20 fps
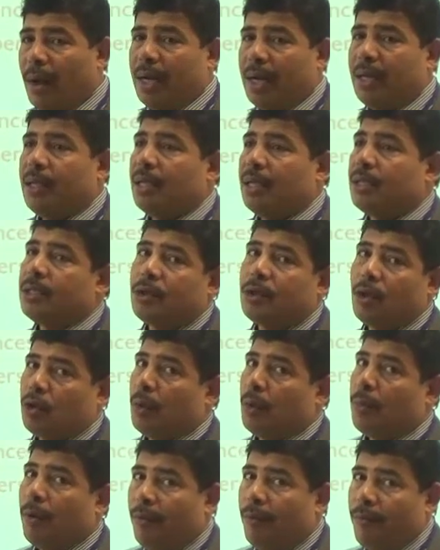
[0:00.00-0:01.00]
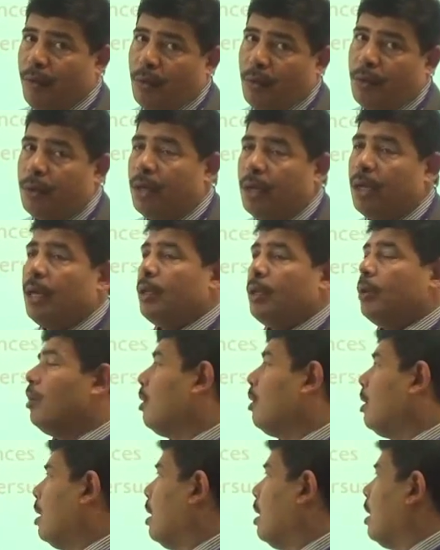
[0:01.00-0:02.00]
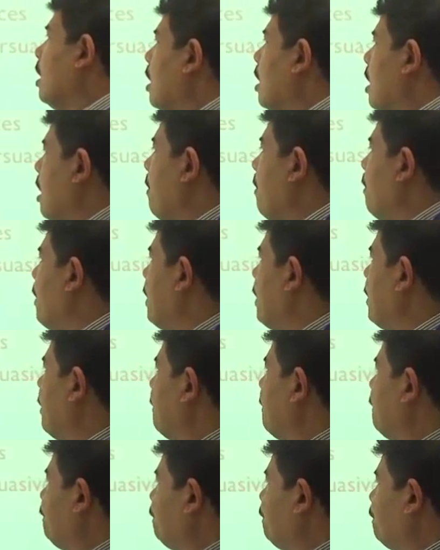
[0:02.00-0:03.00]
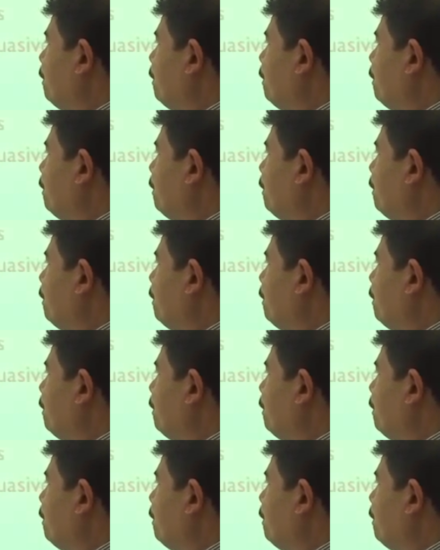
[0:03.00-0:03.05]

one that's suitable for your company